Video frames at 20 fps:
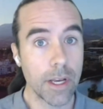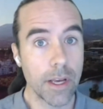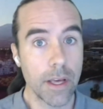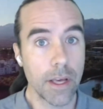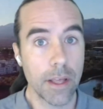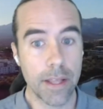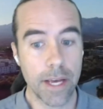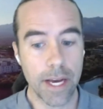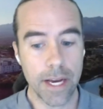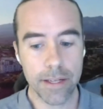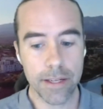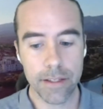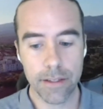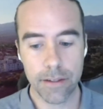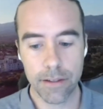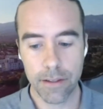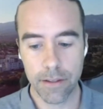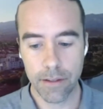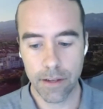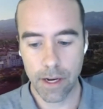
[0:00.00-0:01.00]
that
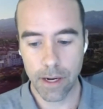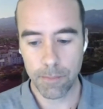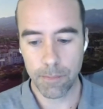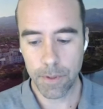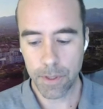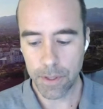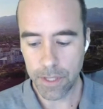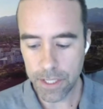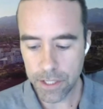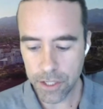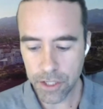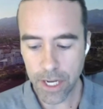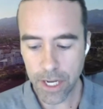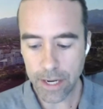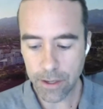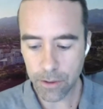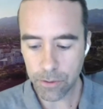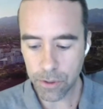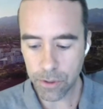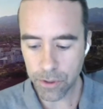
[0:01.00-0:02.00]
these
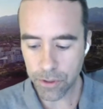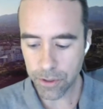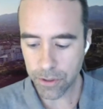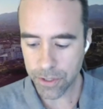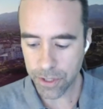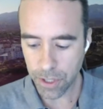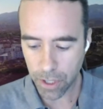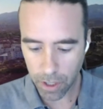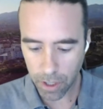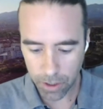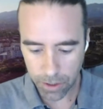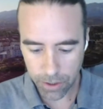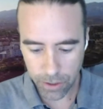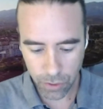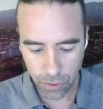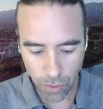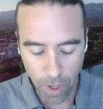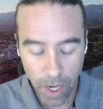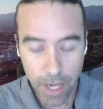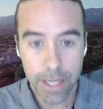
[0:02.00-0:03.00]
shadow learners are
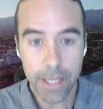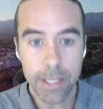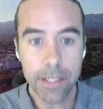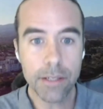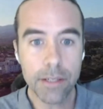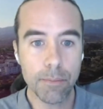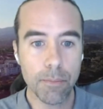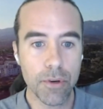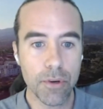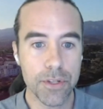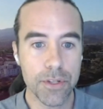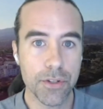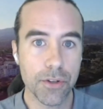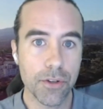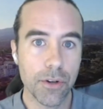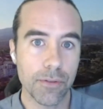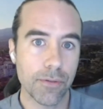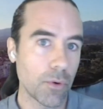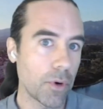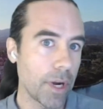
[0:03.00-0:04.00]
trying to
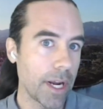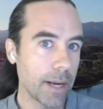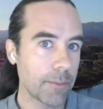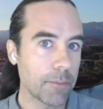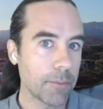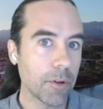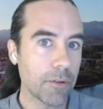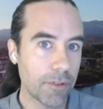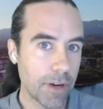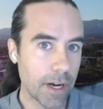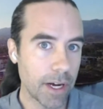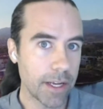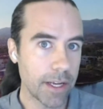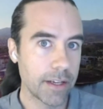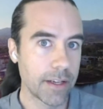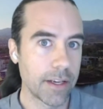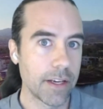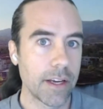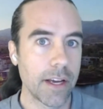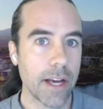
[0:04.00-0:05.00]
preserve or amplify
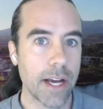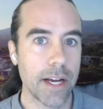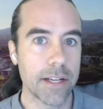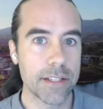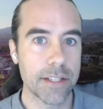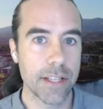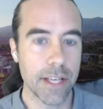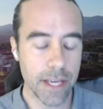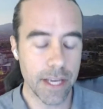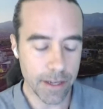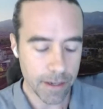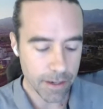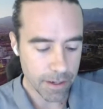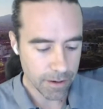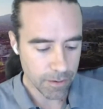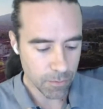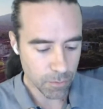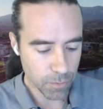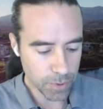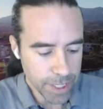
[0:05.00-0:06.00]
as they
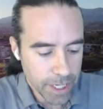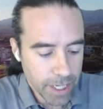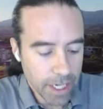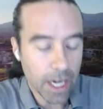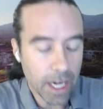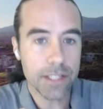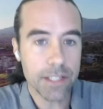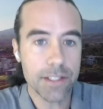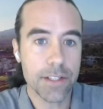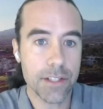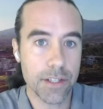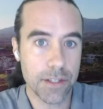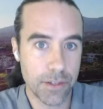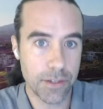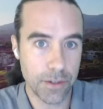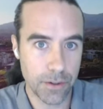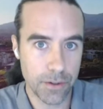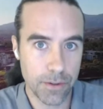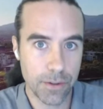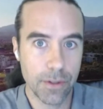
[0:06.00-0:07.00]

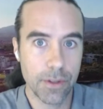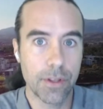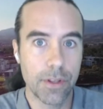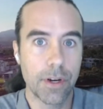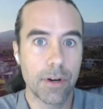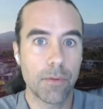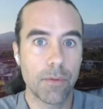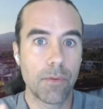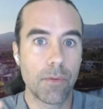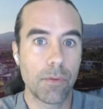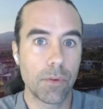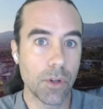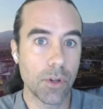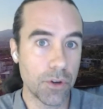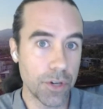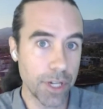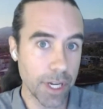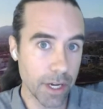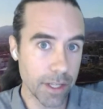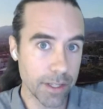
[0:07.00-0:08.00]
reconstitute their
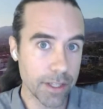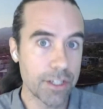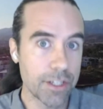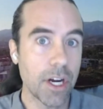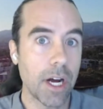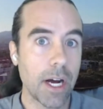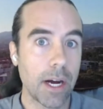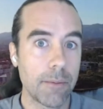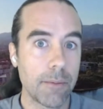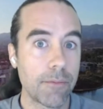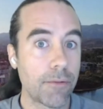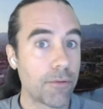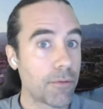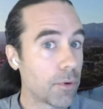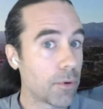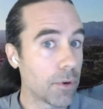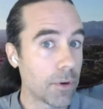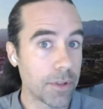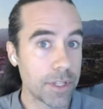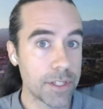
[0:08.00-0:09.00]
learning on the job
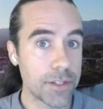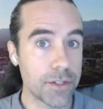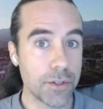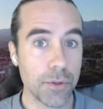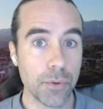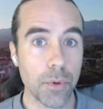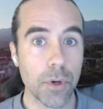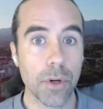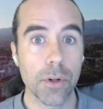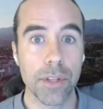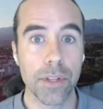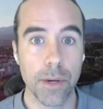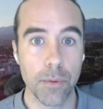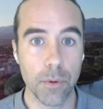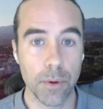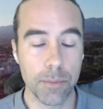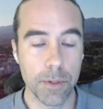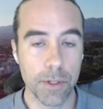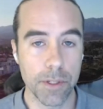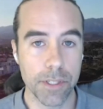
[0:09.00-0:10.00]
for this new world that
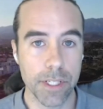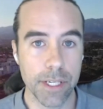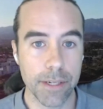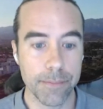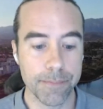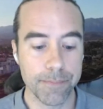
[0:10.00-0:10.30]
we're building.